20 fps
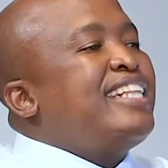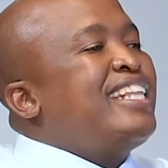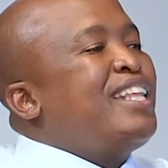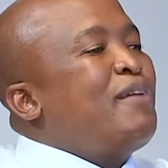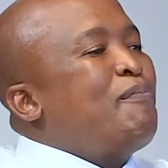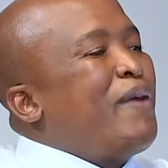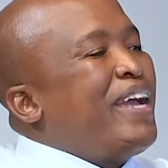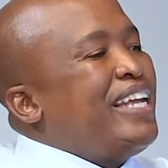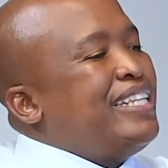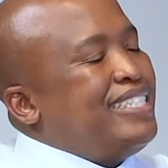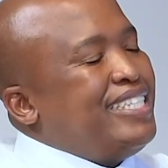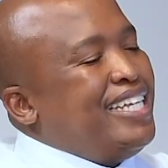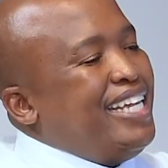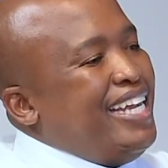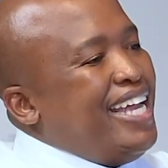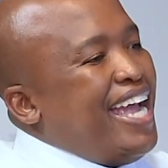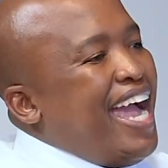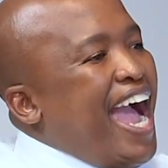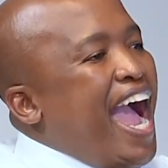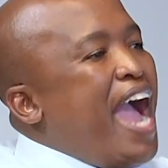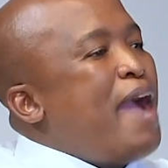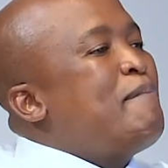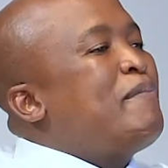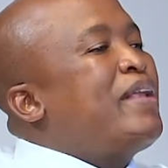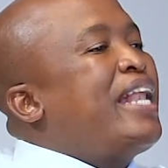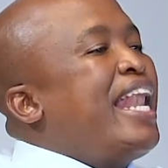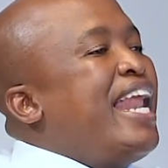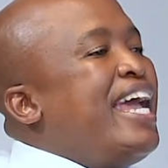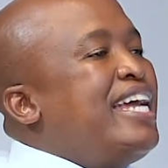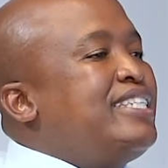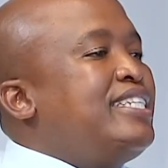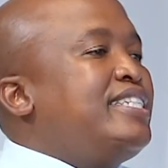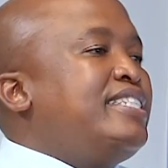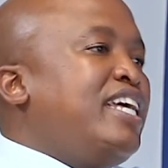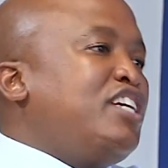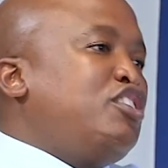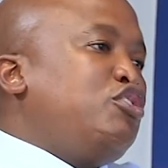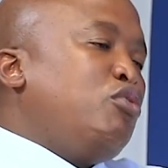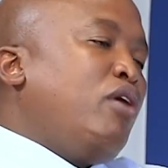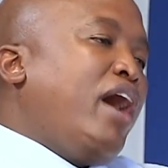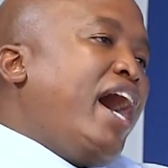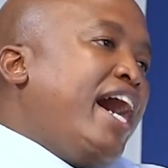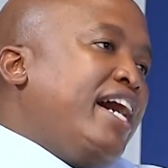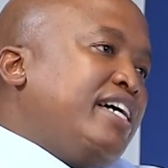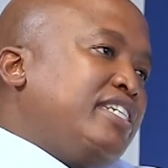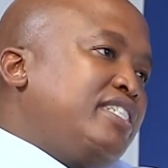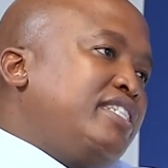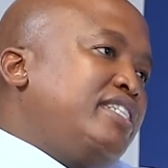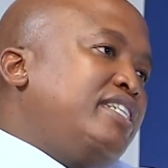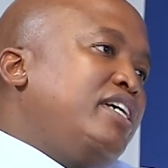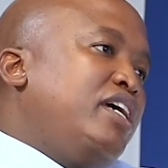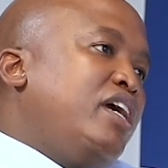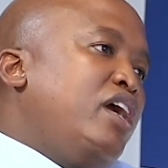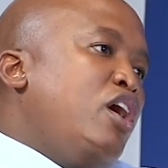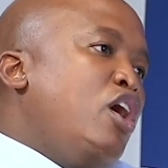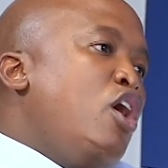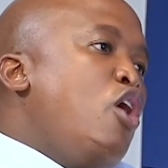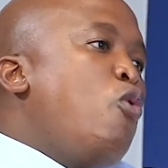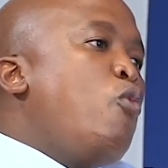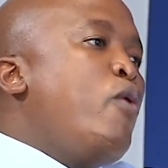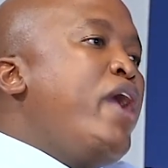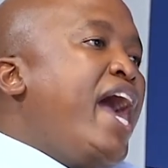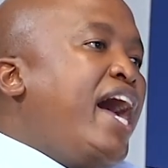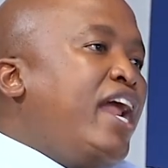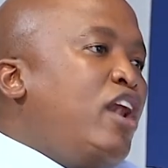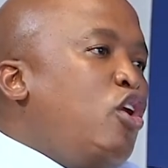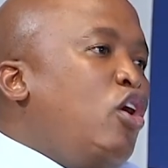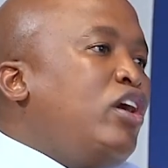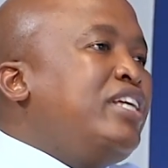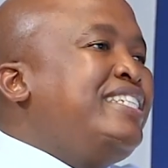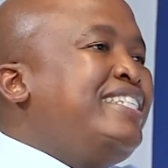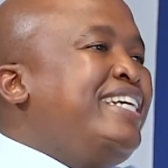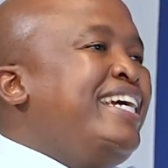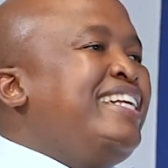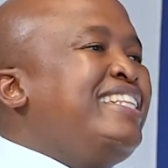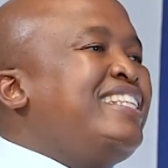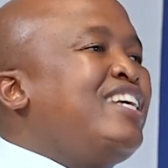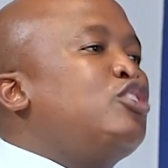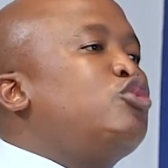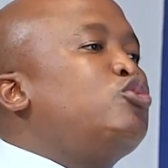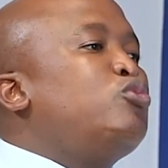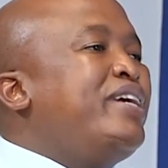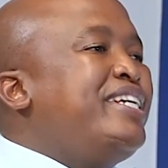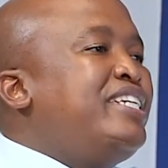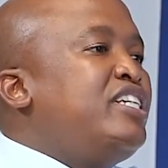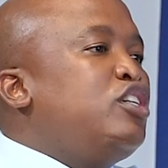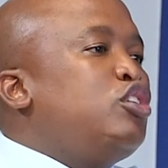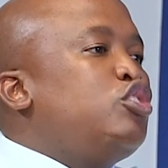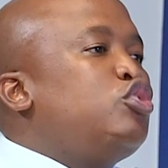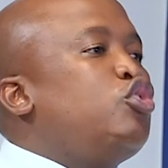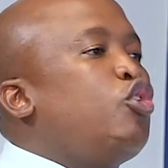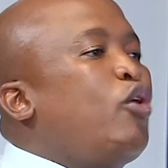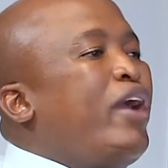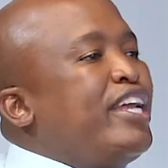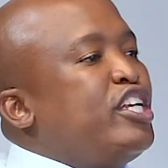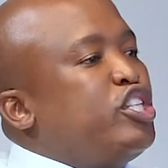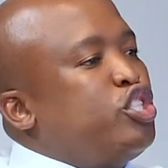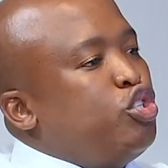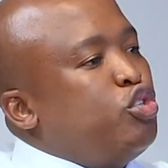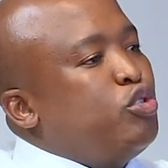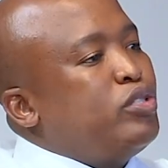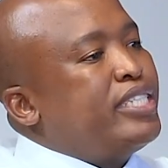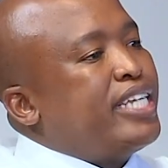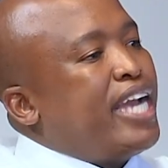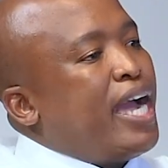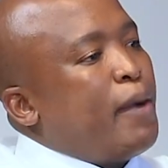Dr. Princey, I'm glad that you asked. We are launching the Switch to Reduce